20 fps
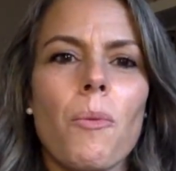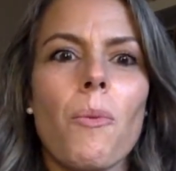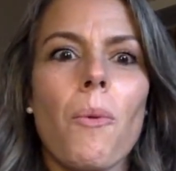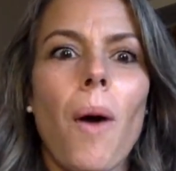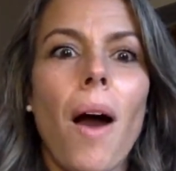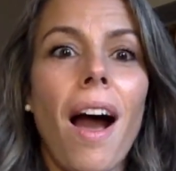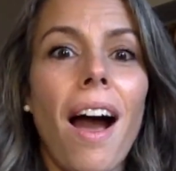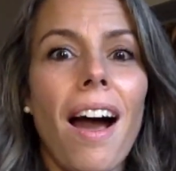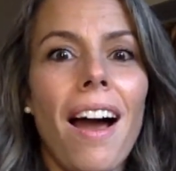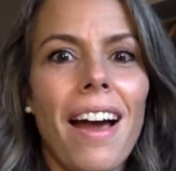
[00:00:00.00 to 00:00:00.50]

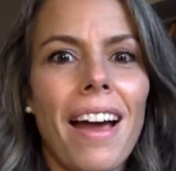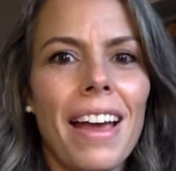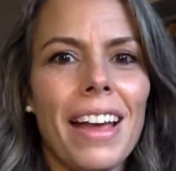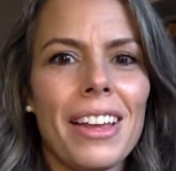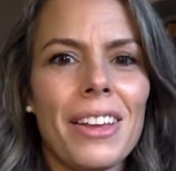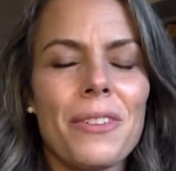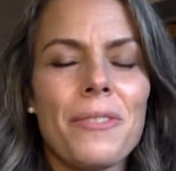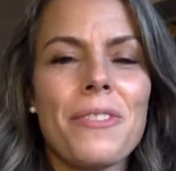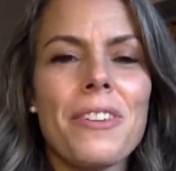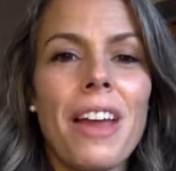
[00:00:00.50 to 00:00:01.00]
why
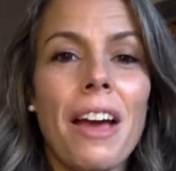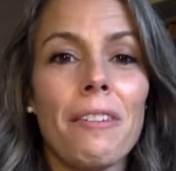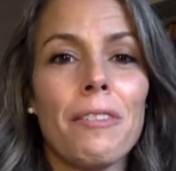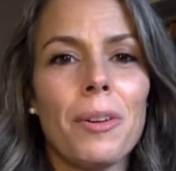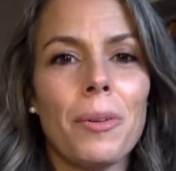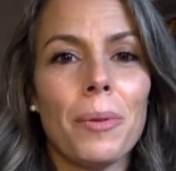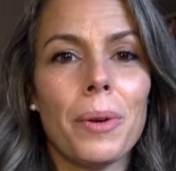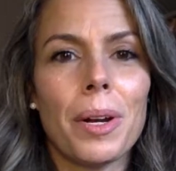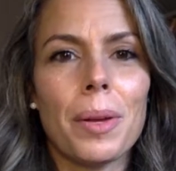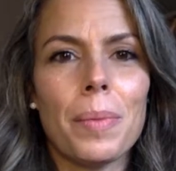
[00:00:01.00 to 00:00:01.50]
you
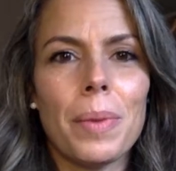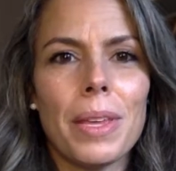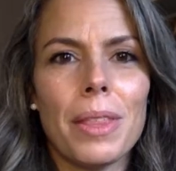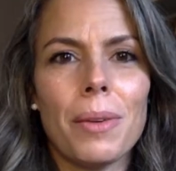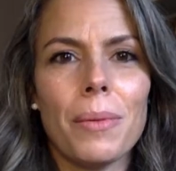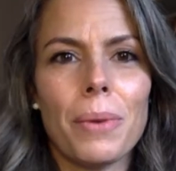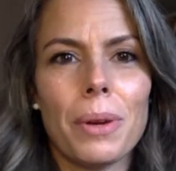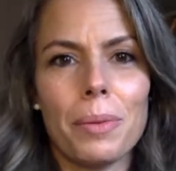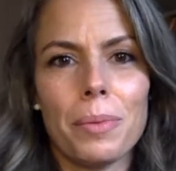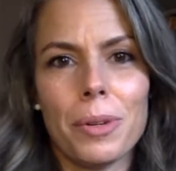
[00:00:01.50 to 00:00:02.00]
never want to be the
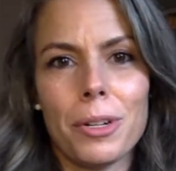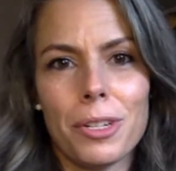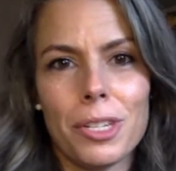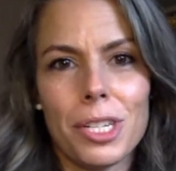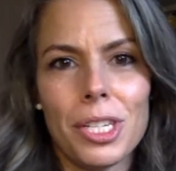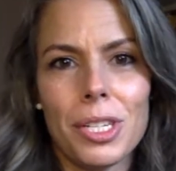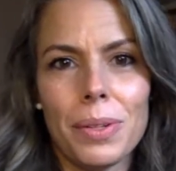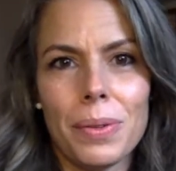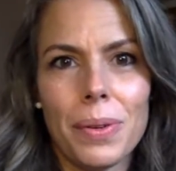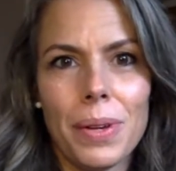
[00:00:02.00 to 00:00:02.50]
one
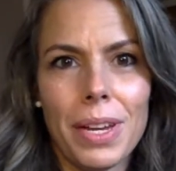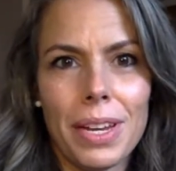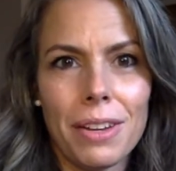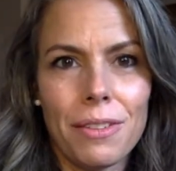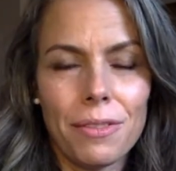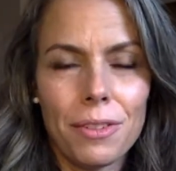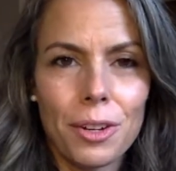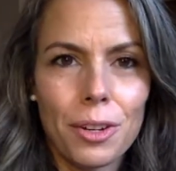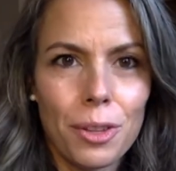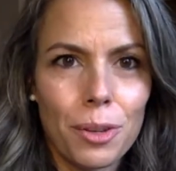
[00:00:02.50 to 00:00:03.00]
pursuing.
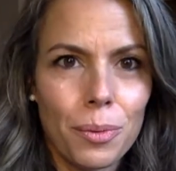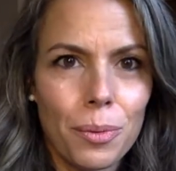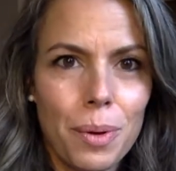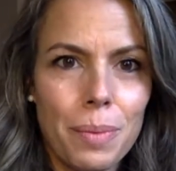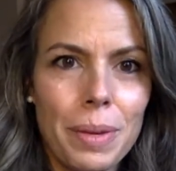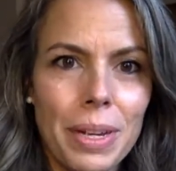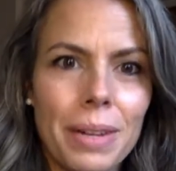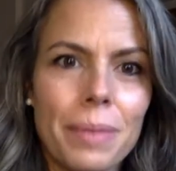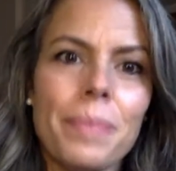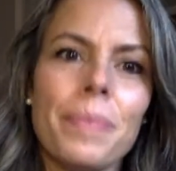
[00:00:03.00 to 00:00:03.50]
If you're the
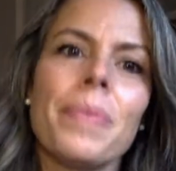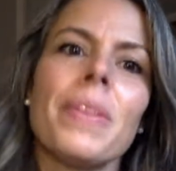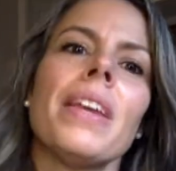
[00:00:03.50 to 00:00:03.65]
woman,